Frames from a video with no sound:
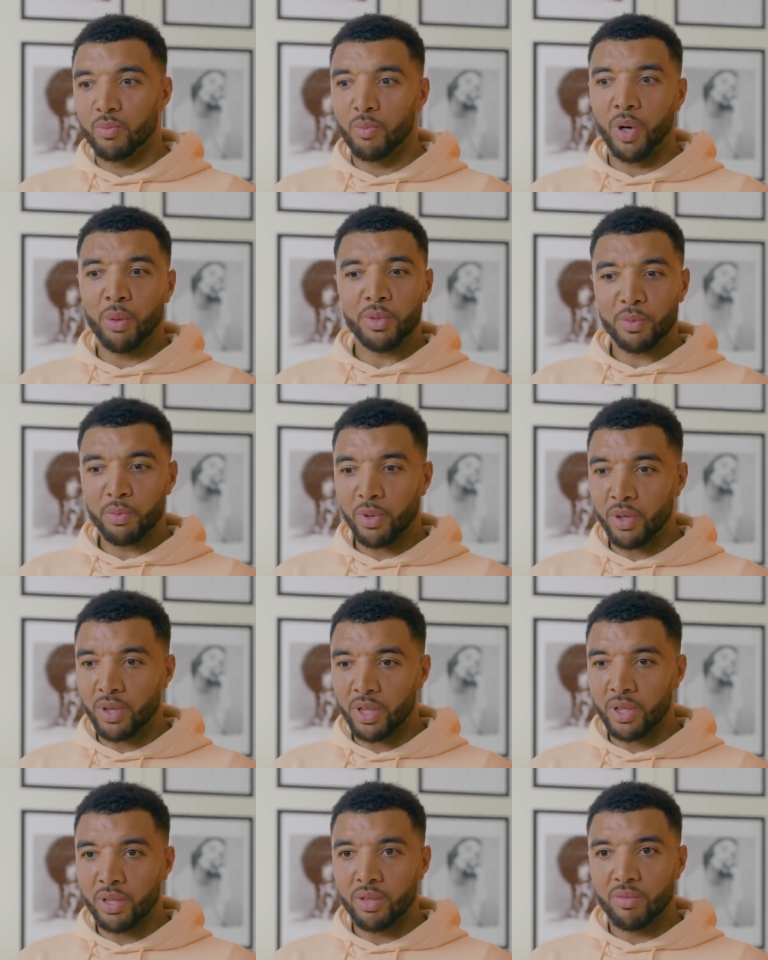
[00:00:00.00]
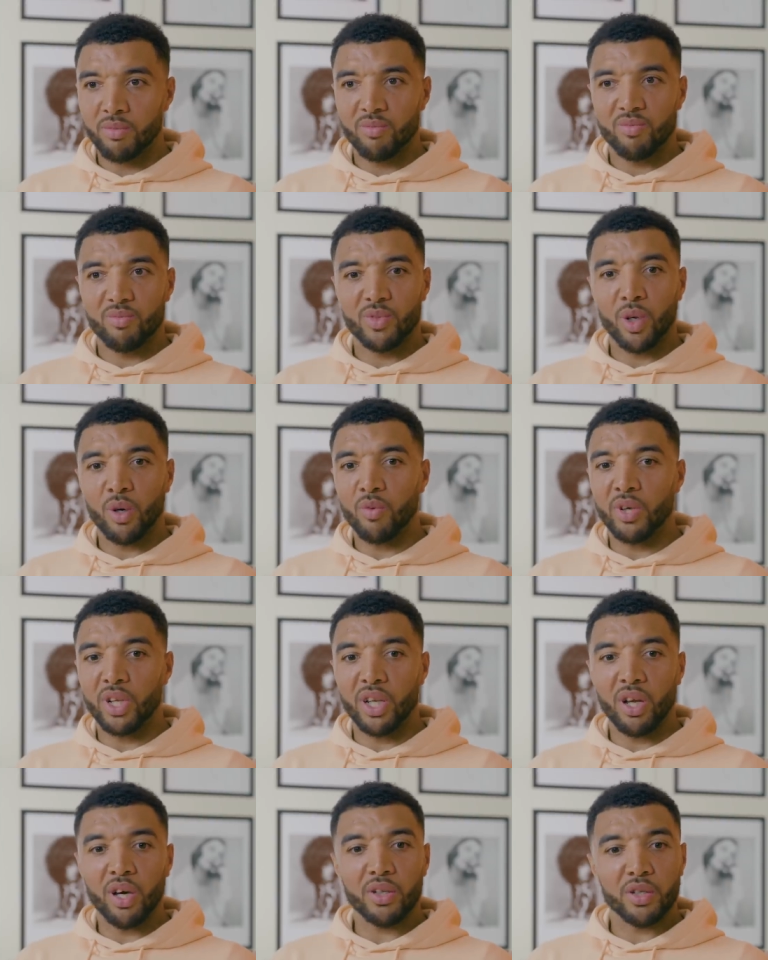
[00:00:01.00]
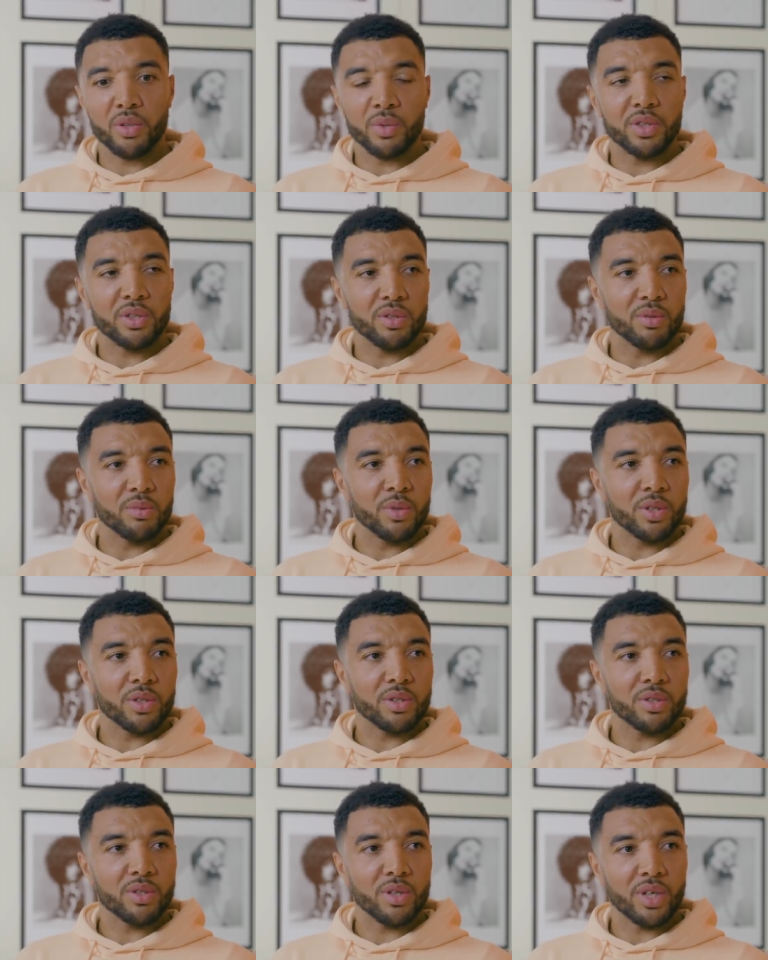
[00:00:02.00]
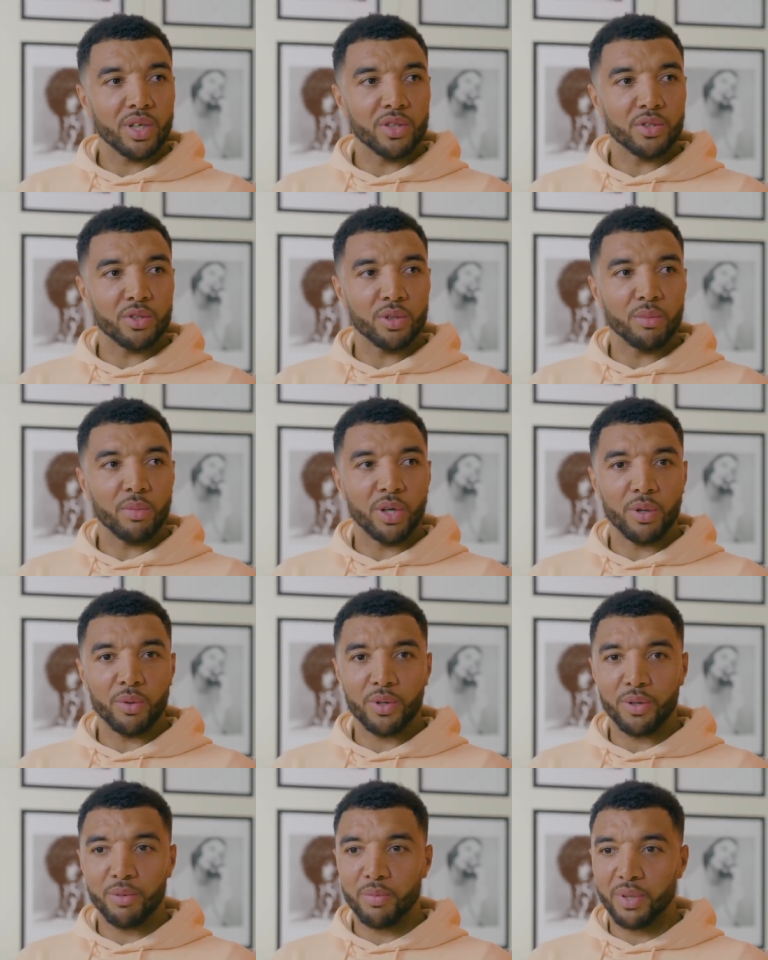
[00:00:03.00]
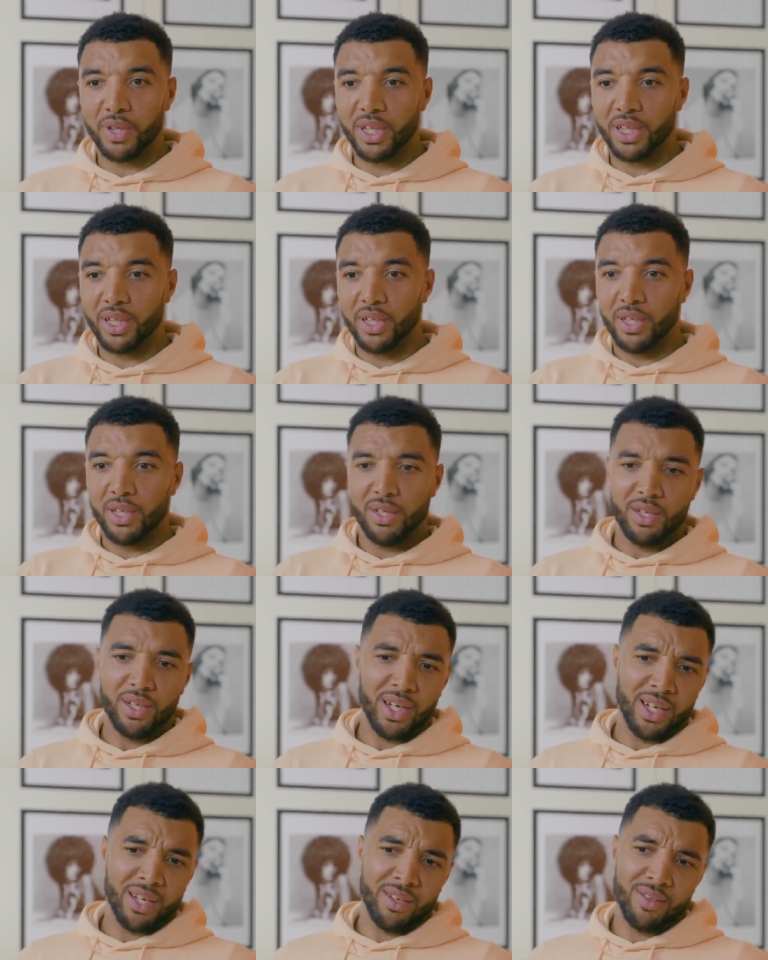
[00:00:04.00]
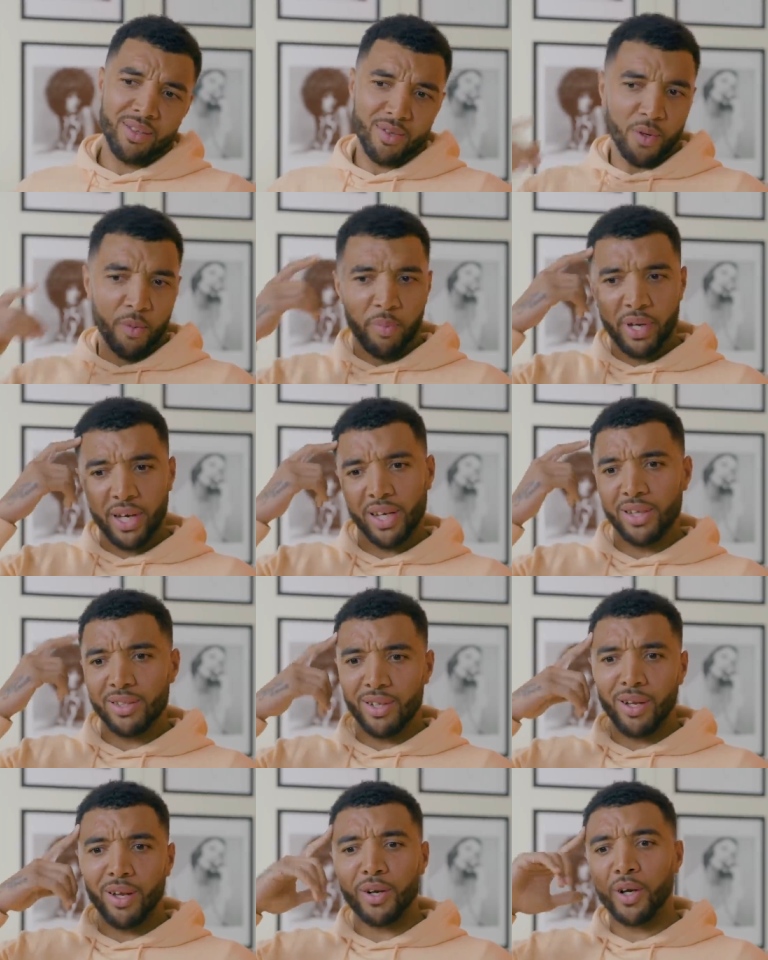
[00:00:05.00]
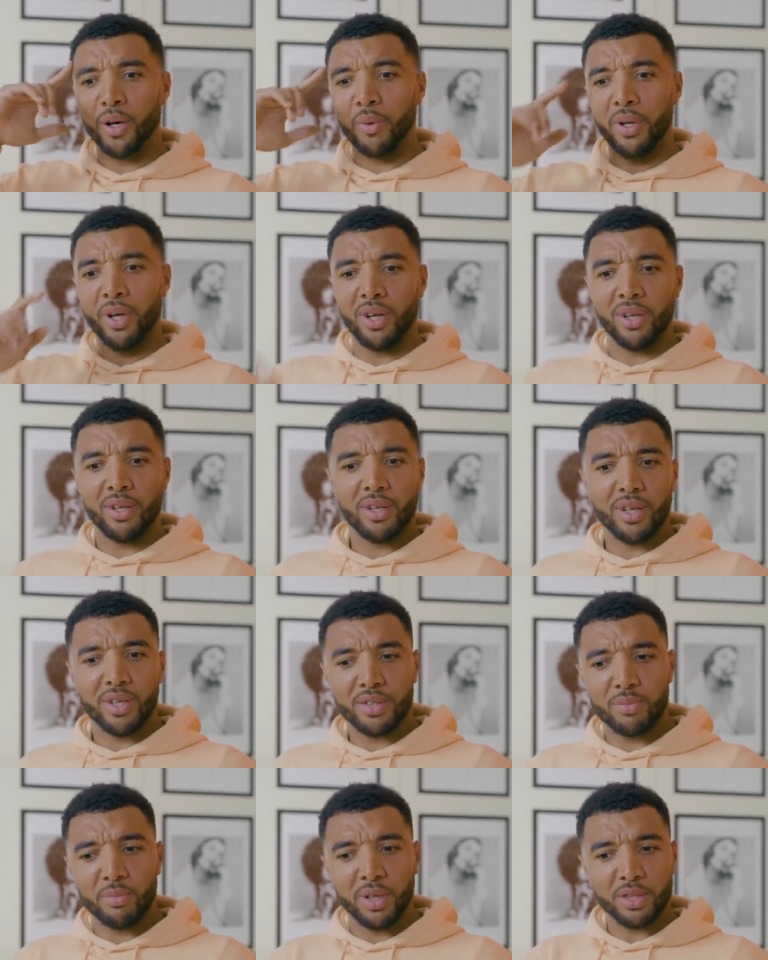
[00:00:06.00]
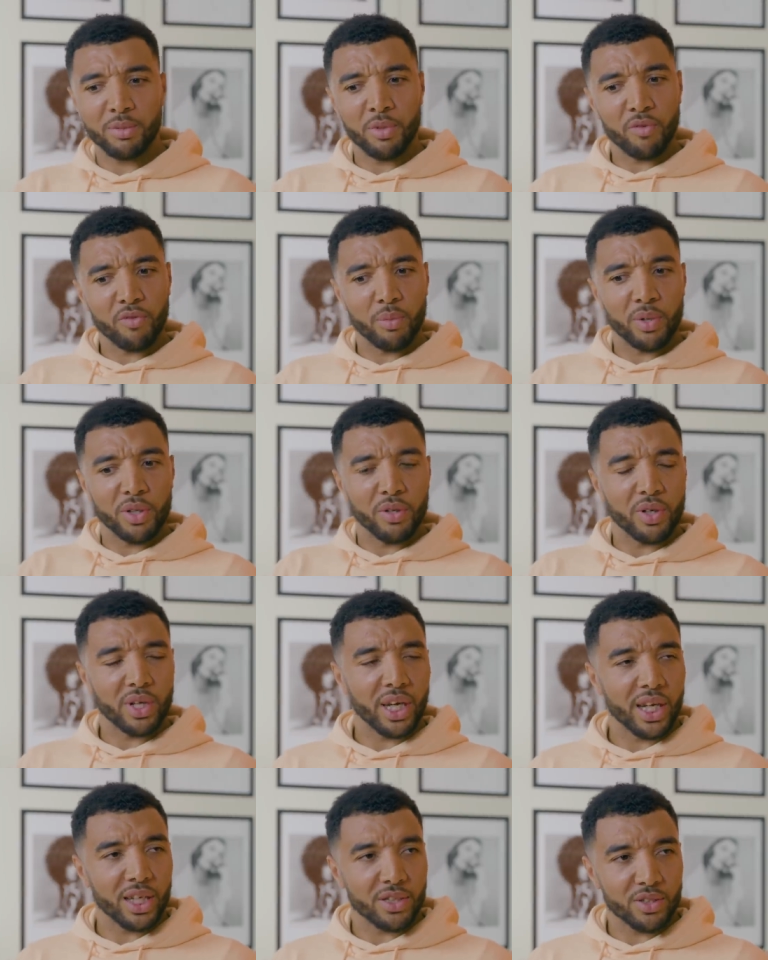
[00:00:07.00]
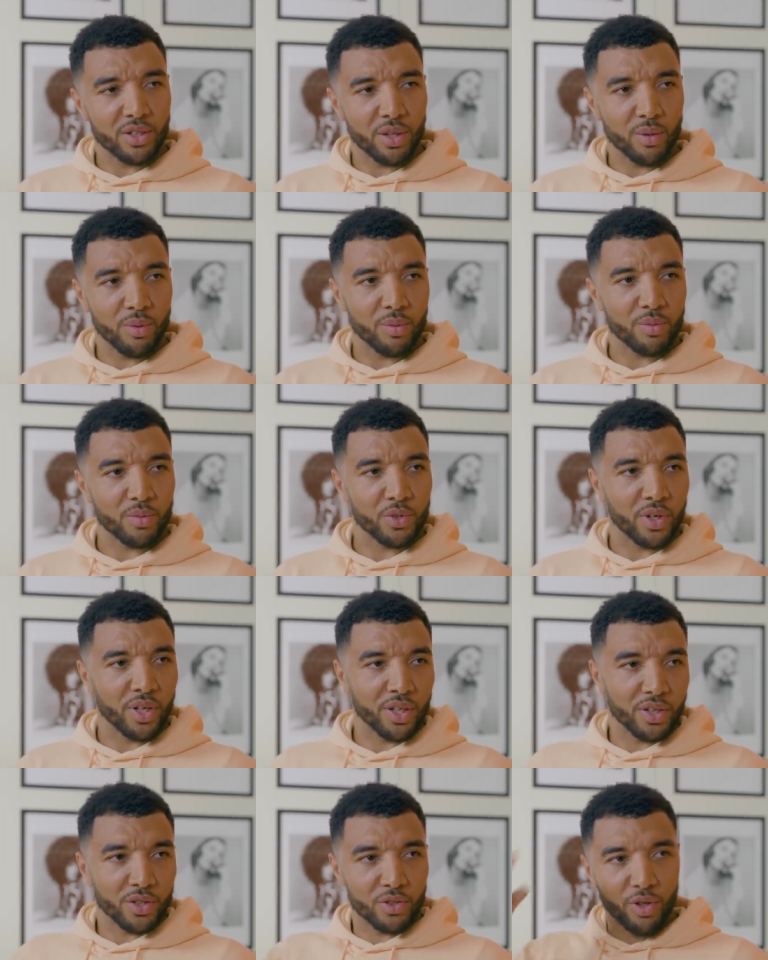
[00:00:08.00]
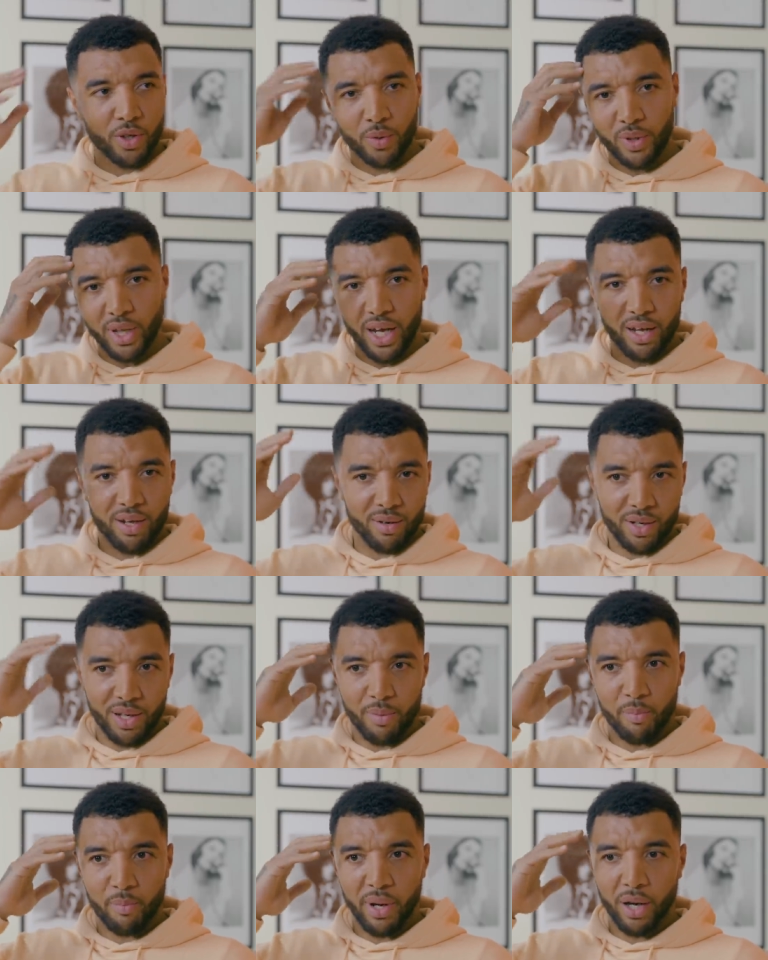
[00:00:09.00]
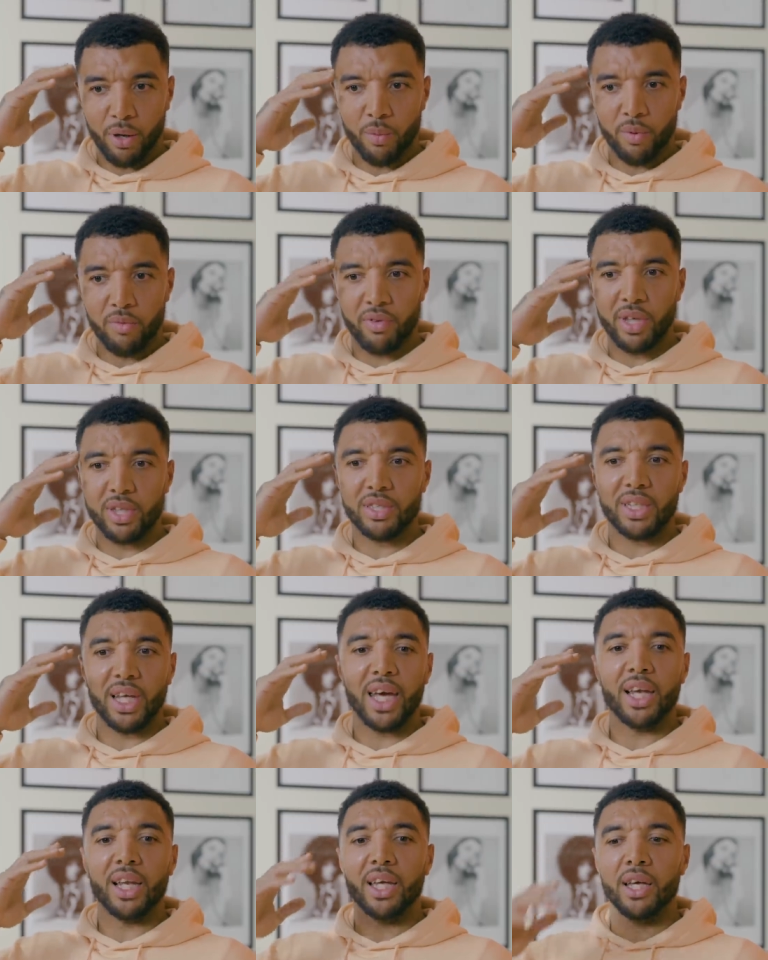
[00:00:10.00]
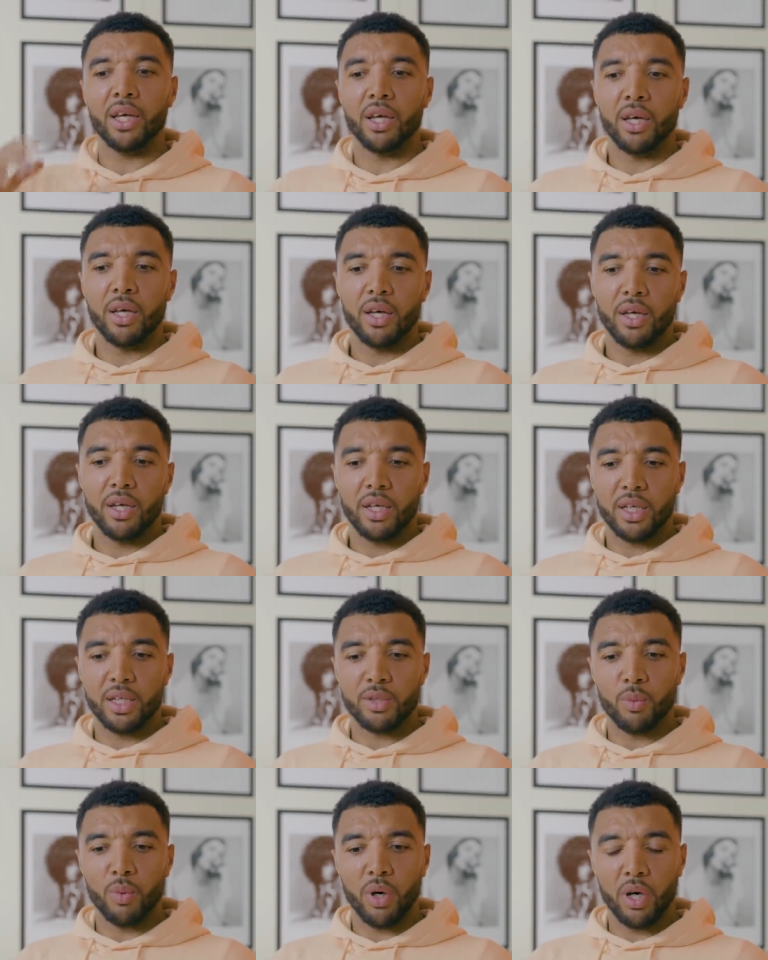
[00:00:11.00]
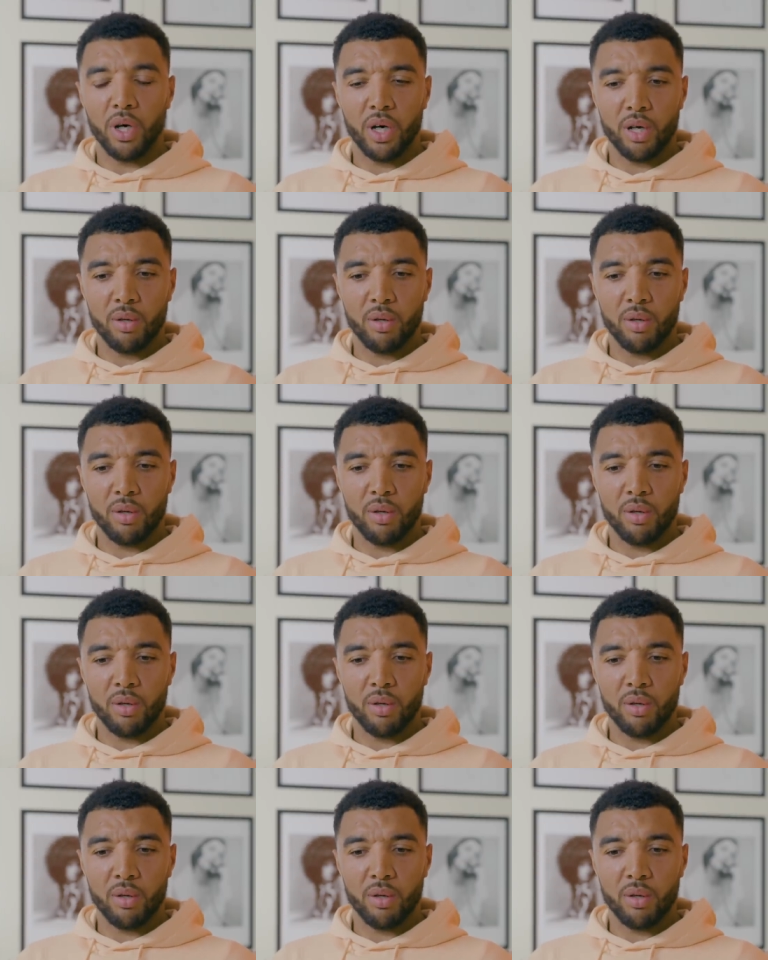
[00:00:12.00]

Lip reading: Mummy's boy. Don't really like doing too much. I enjoy my own company. And up here, there's a lot going on that's messing me up from a young age. So trying to control that and battle with this daily is what